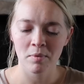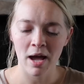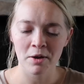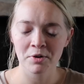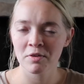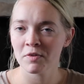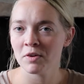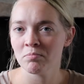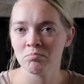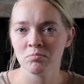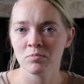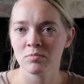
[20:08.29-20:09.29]
I don't
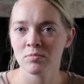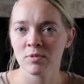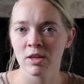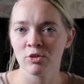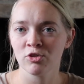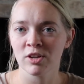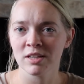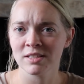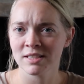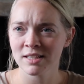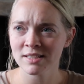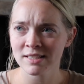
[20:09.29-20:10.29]
even think she
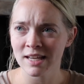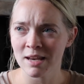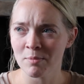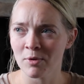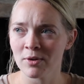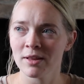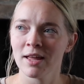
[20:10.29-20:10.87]
exists anymore.